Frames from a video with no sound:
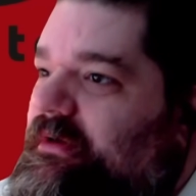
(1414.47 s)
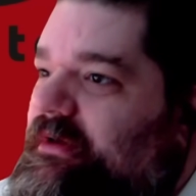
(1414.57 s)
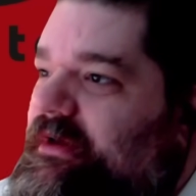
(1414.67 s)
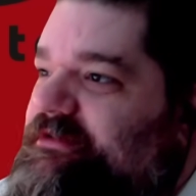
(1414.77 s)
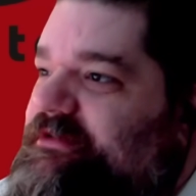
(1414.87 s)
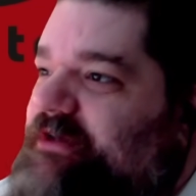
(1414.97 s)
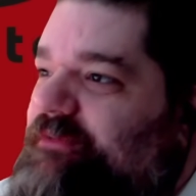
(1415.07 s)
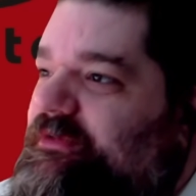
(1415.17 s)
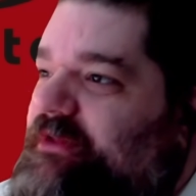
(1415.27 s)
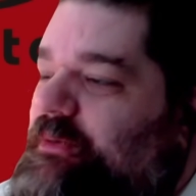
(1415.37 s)
it
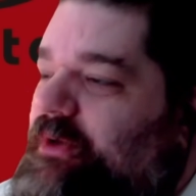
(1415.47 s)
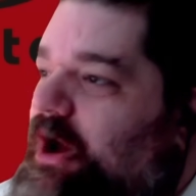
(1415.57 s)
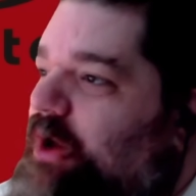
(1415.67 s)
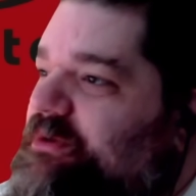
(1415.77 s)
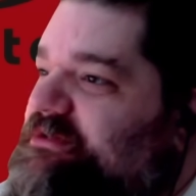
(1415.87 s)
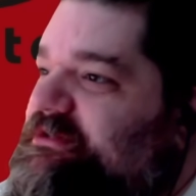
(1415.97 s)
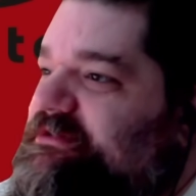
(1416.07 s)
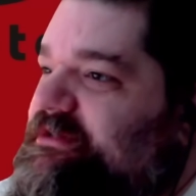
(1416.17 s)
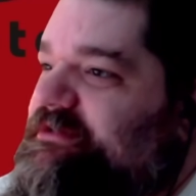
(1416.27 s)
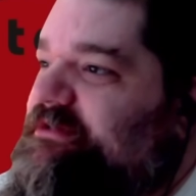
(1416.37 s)
something that will always
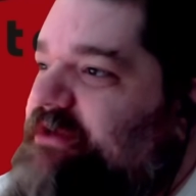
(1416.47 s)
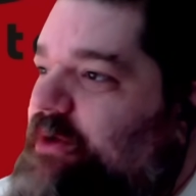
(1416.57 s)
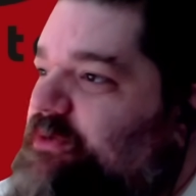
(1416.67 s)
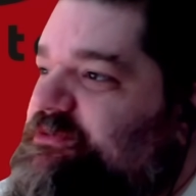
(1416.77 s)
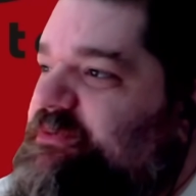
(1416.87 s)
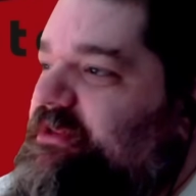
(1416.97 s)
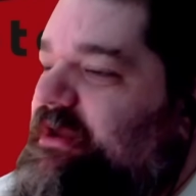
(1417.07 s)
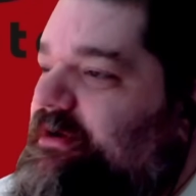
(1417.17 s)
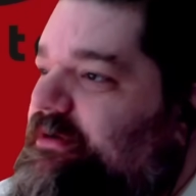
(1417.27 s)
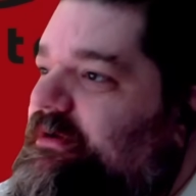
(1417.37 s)
exist and always be
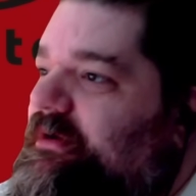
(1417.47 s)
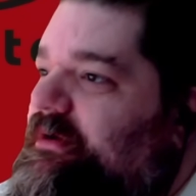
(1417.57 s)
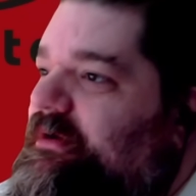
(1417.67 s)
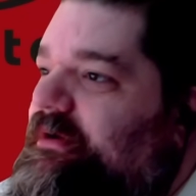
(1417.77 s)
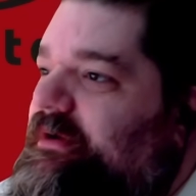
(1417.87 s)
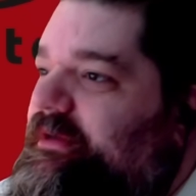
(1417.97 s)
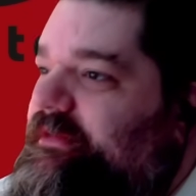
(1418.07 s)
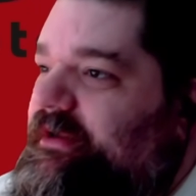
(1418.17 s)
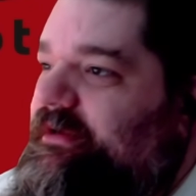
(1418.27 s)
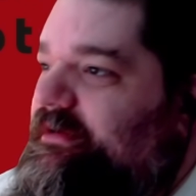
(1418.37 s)
there and
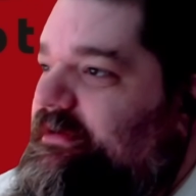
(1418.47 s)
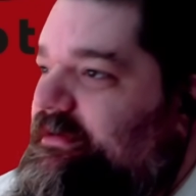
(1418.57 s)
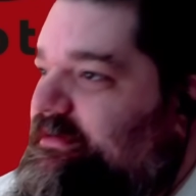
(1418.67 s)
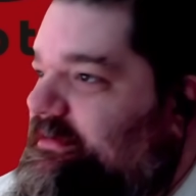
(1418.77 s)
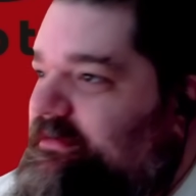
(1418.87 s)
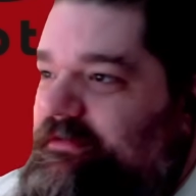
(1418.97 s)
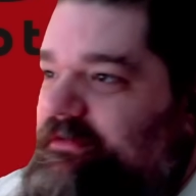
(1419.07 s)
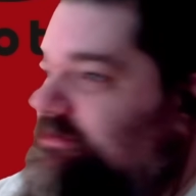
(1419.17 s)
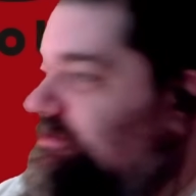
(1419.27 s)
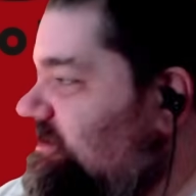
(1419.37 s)
then
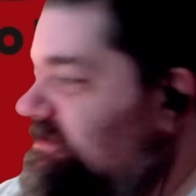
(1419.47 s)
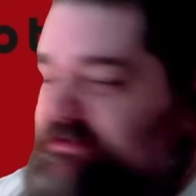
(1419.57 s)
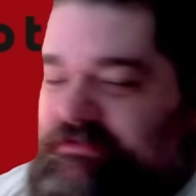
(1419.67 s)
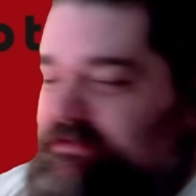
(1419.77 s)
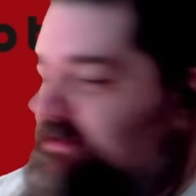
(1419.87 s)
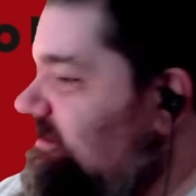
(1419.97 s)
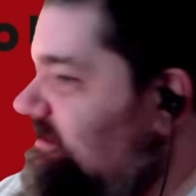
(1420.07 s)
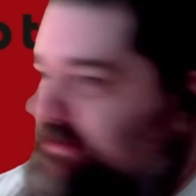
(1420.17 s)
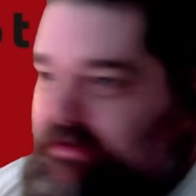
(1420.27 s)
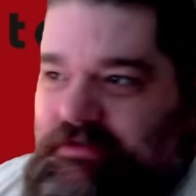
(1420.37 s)
just
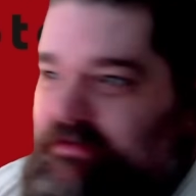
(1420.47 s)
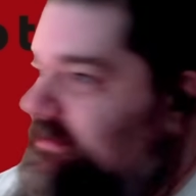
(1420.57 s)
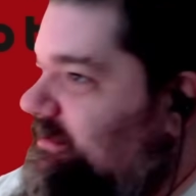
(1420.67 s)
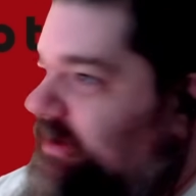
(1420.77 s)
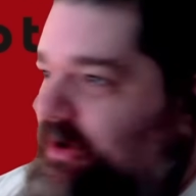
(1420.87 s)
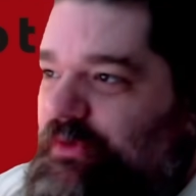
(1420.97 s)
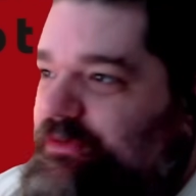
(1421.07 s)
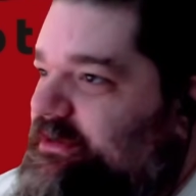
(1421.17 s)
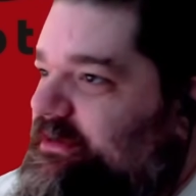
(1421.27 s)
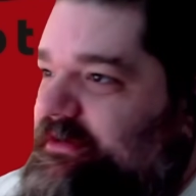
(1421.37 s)

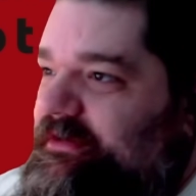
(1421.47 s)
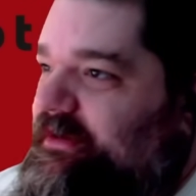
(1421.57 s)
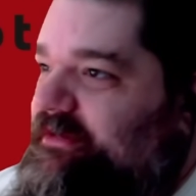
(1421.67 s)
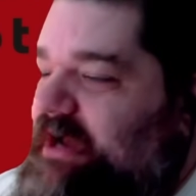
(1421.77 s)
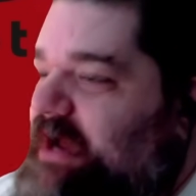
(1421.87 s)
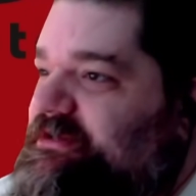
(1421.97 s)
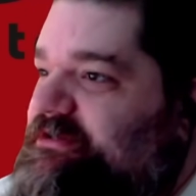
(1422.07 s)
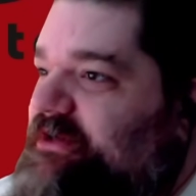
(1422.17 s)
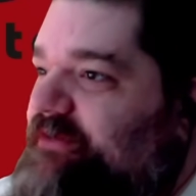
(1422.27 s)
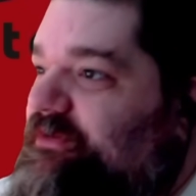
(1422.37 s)
only attach
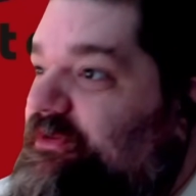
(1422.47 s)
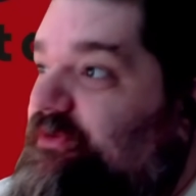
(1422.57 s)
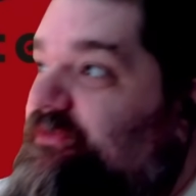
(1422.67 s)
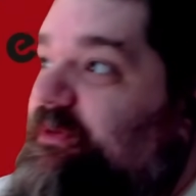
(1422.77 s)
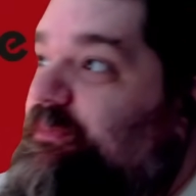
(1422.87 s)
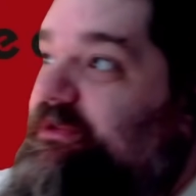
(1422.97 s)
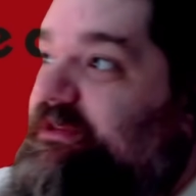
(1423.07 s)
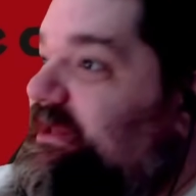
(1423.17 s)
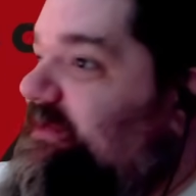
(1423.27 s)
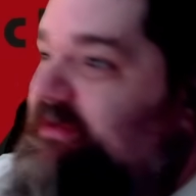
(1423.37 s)
itself to those that
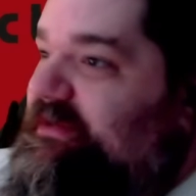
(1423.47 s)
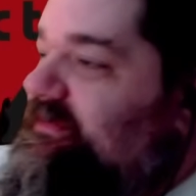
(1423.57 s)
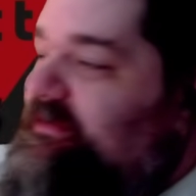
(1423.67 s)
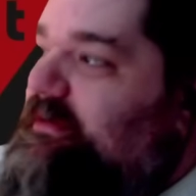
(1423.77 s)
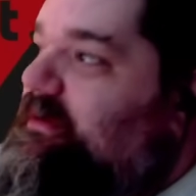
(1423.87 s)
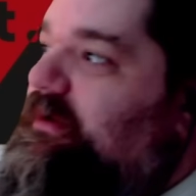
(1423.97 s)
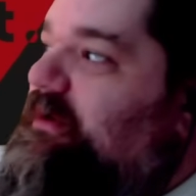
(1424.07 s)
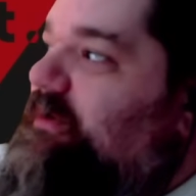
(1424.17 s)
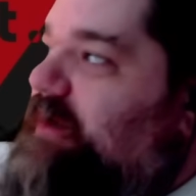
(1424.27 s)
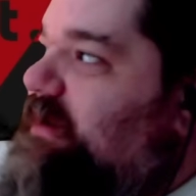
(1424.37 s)
believe it,
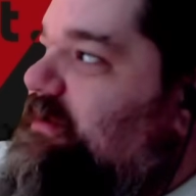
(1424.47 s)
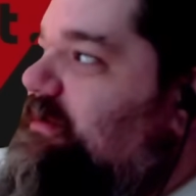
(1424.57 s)
right?